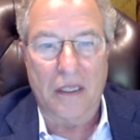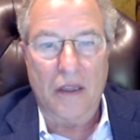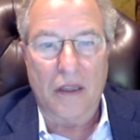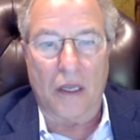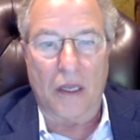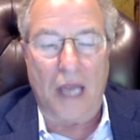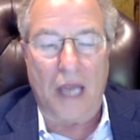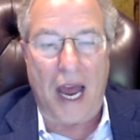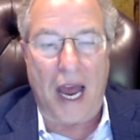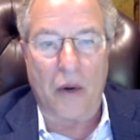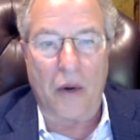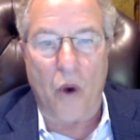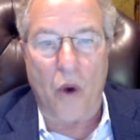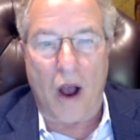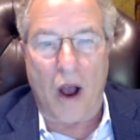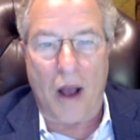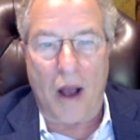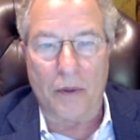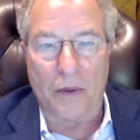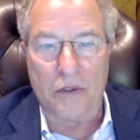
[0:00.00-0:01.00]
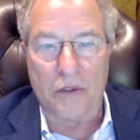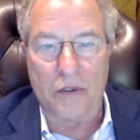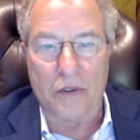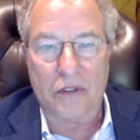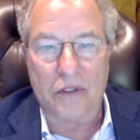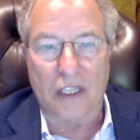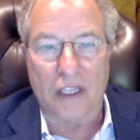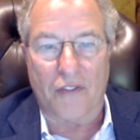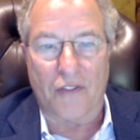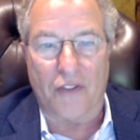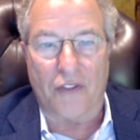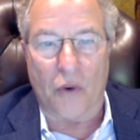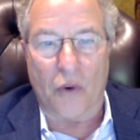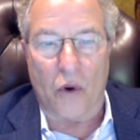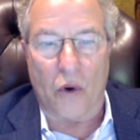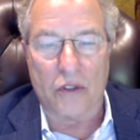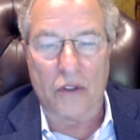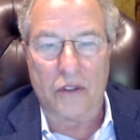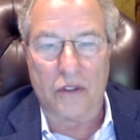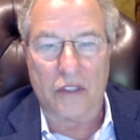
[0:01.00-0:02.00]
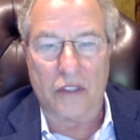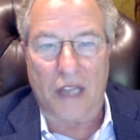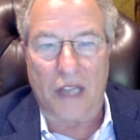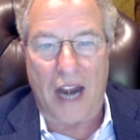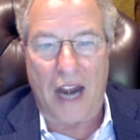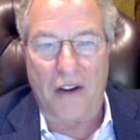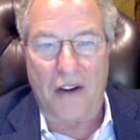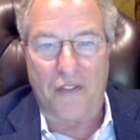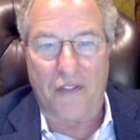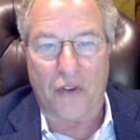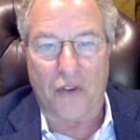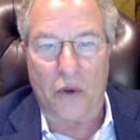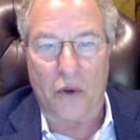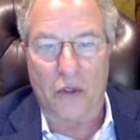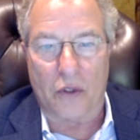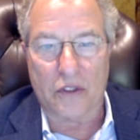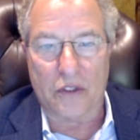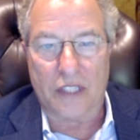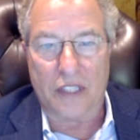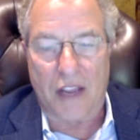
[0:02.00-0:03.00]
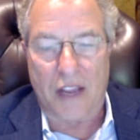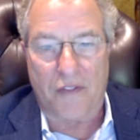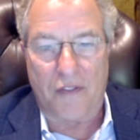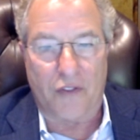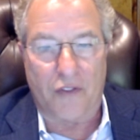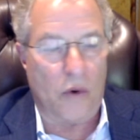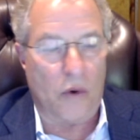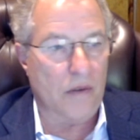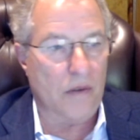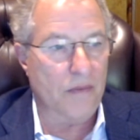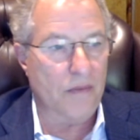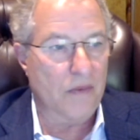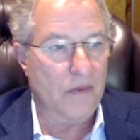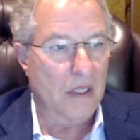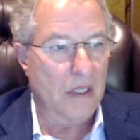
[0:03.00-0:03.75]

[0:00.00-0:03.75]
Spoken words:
The ladder wobbles, it falls, the ladder falls, they fall.